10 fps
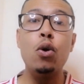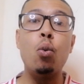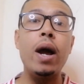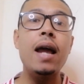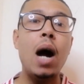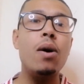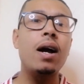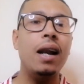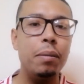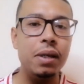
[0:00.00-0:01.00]
the way
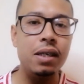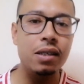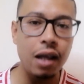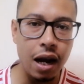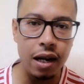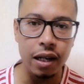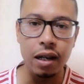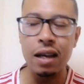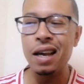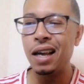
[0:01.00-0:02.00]
our club is
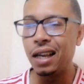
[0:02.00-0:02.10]
struggling,